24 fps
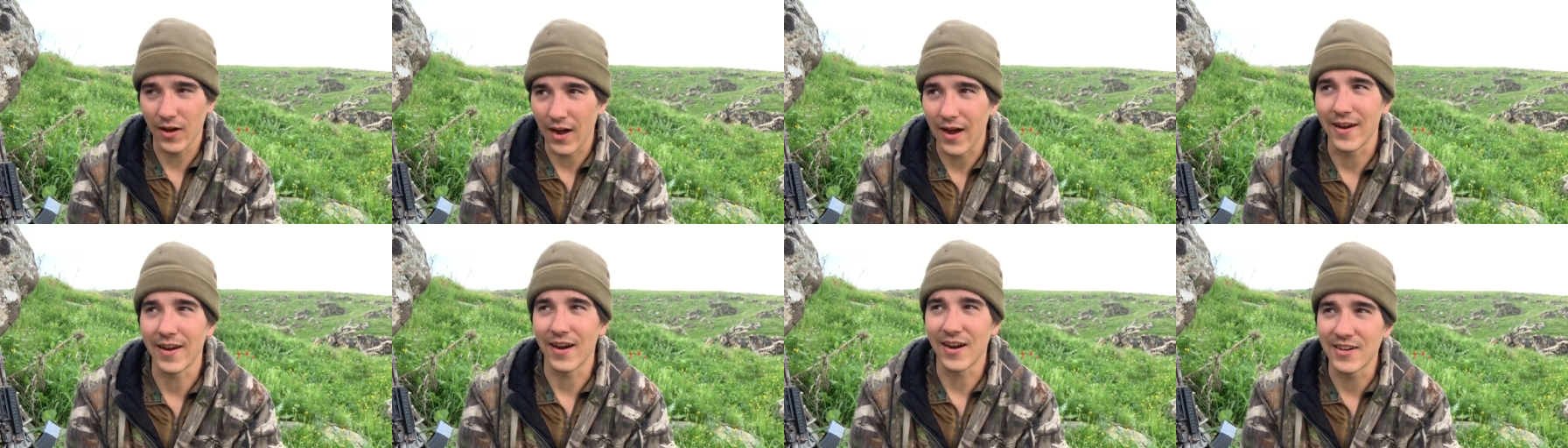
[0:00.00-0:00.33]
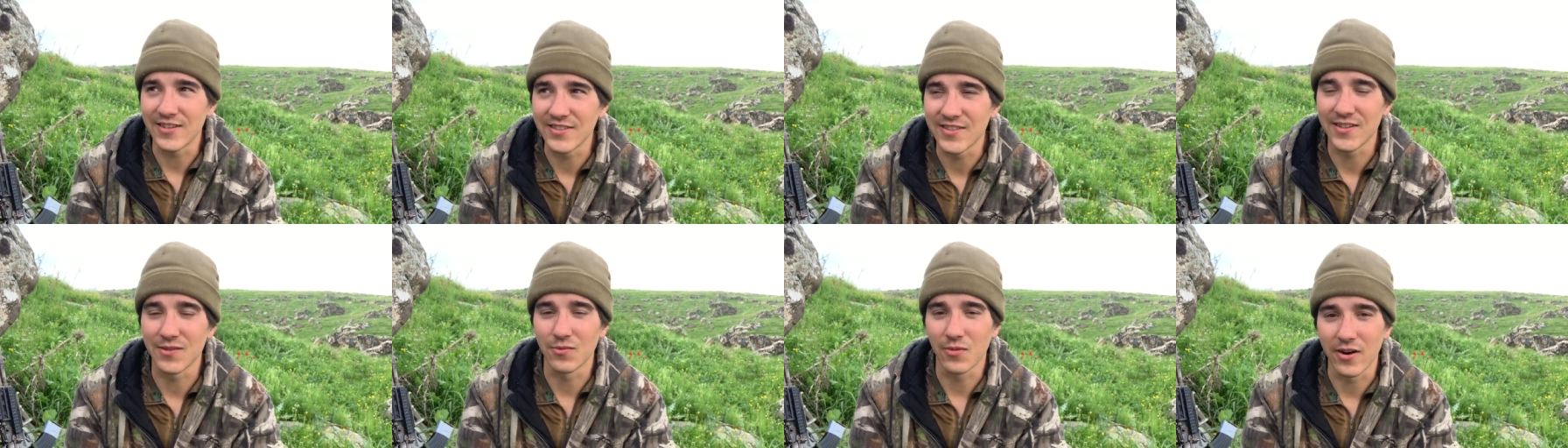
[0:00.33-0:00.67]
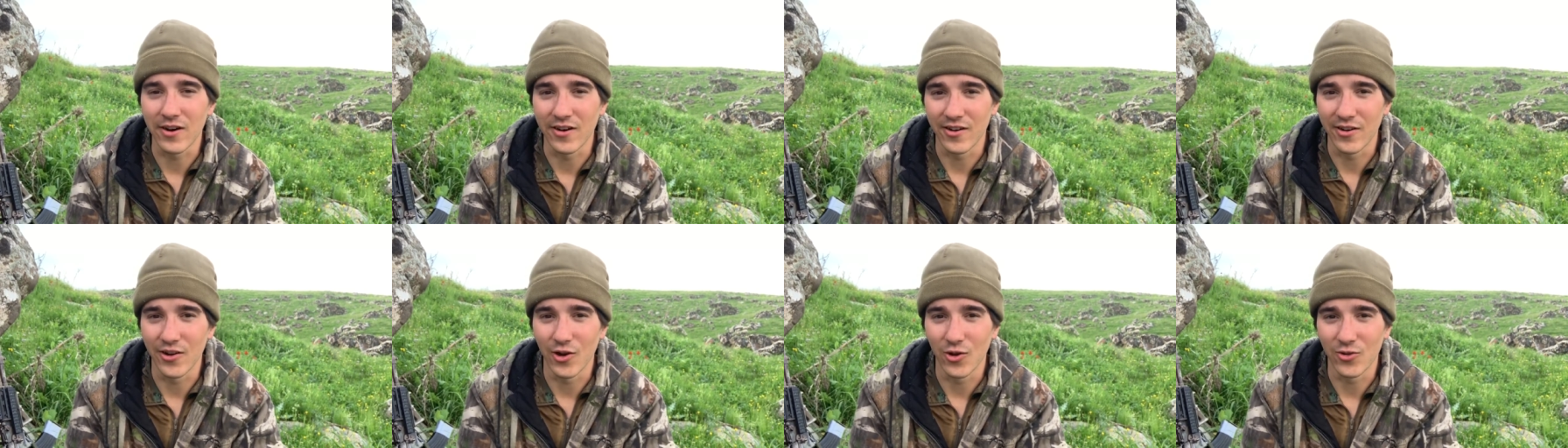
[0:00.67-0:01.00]
I, I honestly
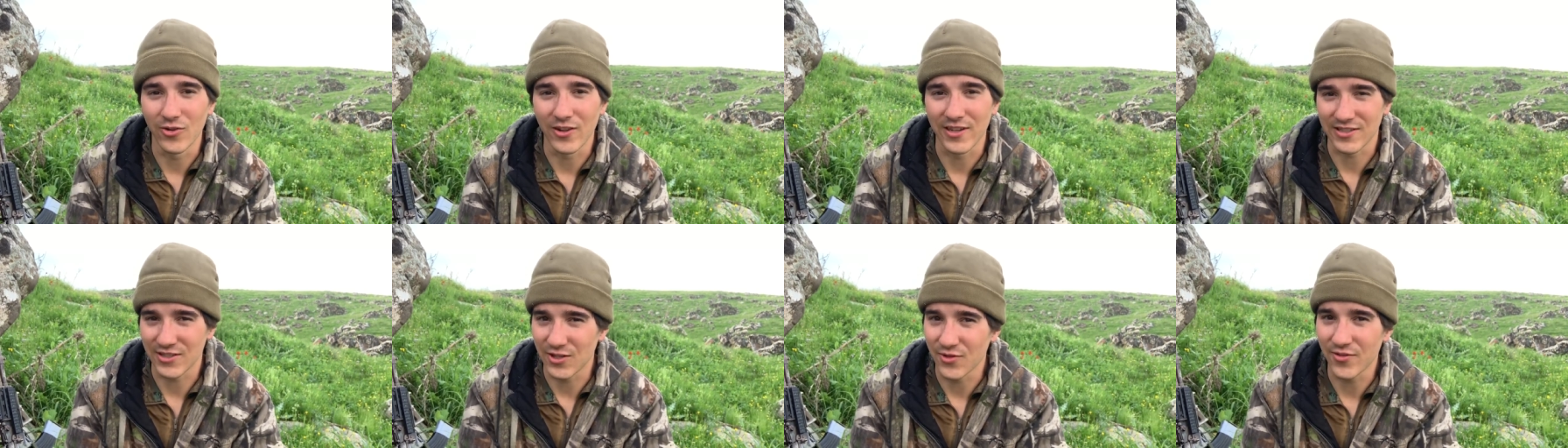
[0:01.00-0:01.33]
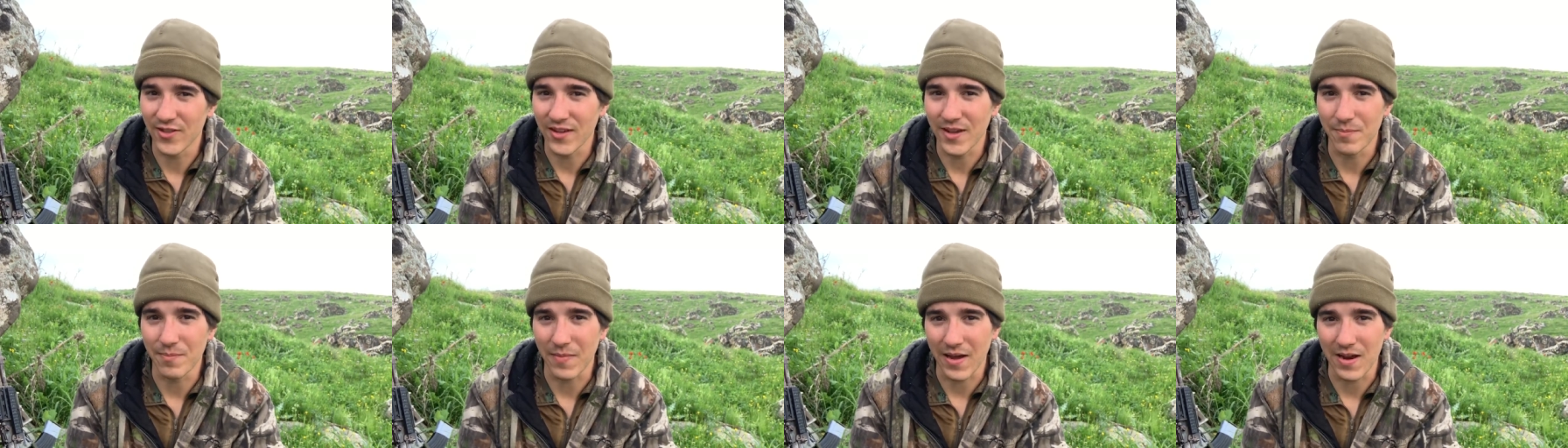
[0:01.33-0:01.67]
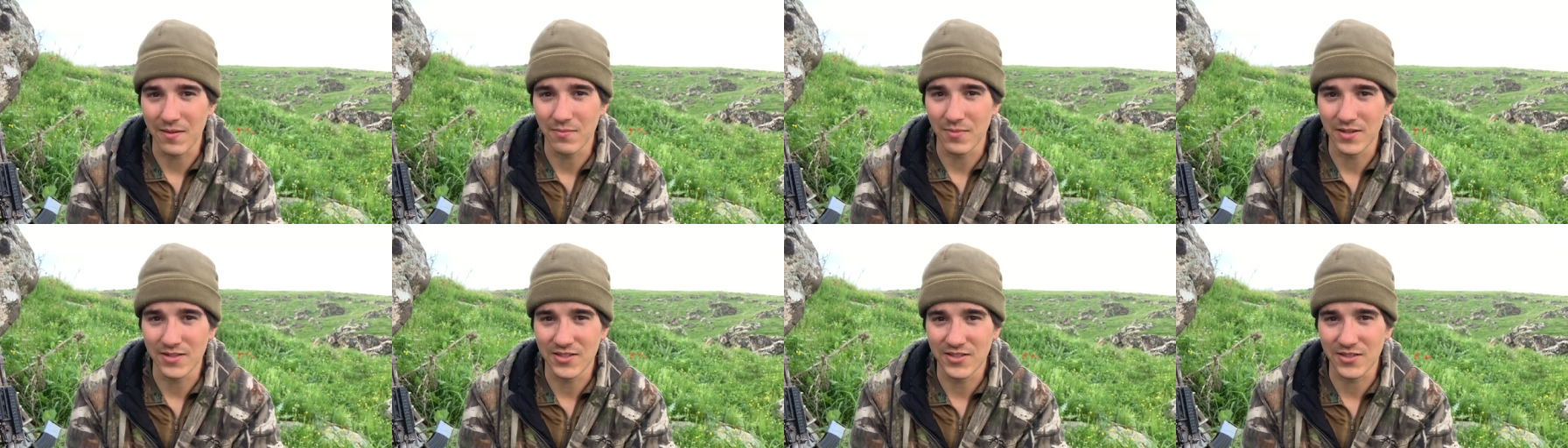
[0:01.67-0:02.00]
want to know, like, do you think a
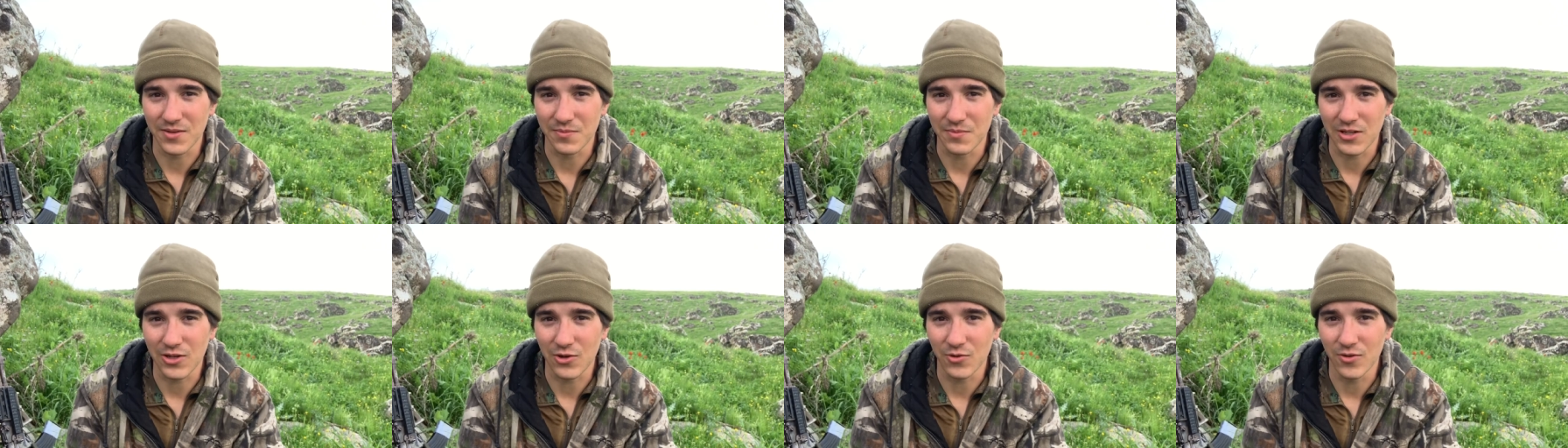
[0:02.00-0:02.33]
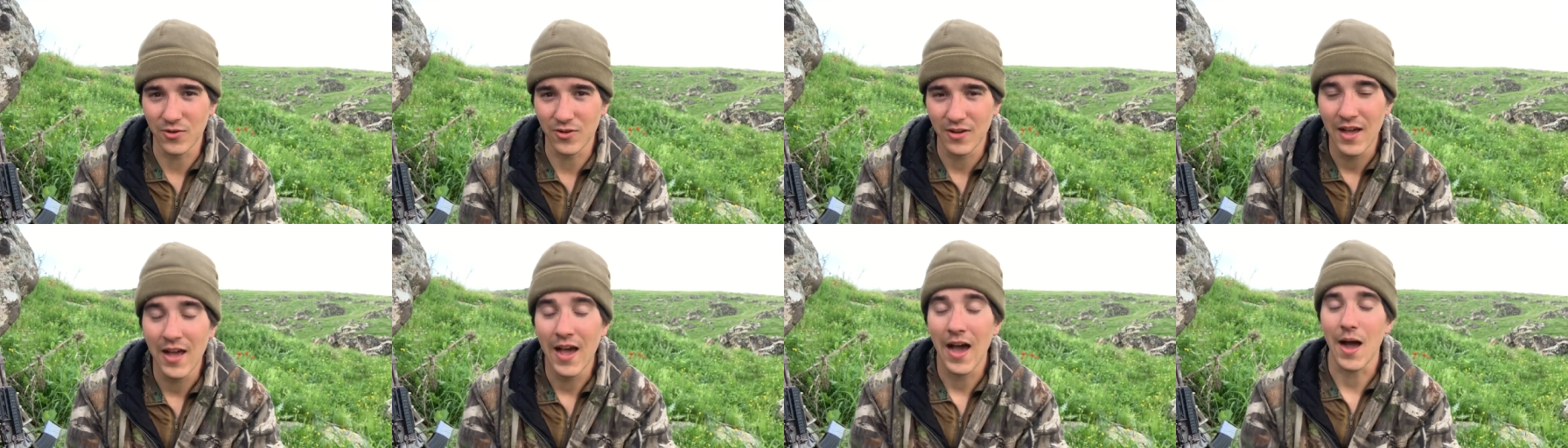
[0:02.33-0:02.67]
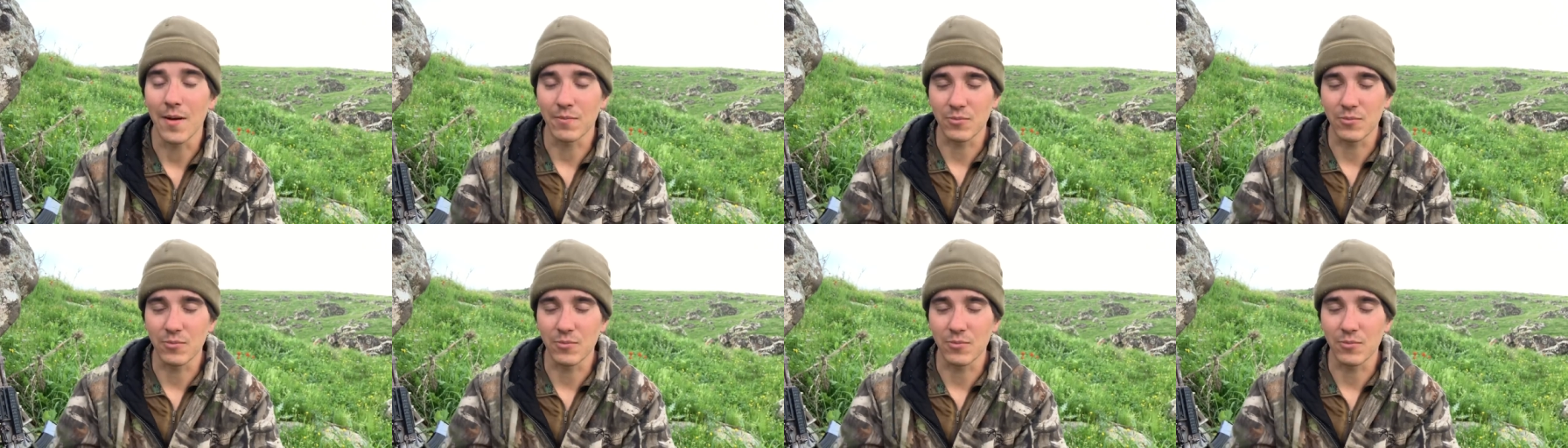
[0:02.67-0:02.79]
man bun's gonna be cool?